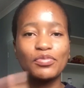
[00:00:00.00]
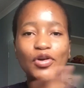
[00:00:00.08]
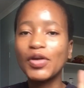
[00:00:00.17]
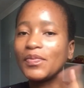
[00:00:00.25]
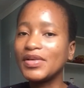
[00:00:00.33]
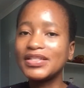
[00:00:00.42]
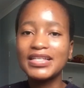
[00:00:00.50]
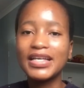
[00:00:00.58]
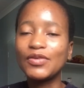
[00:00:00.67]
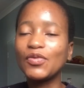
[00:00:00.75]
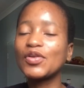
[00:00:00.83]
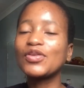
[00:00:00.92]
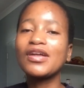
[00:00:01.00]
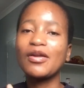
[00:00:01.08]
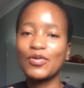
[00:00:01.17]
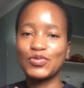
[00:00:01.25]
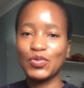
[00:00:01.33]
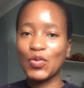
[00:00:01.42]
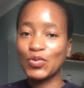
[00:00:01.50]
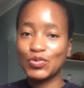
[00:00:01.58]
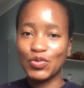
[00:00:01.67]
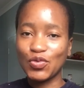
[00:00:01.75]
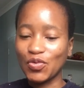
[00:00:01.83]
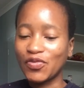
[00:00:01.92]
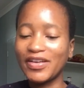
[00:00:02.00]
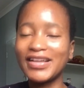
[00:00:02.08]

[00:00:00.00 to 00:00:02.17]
prohibited. We're not allowed to go to proof,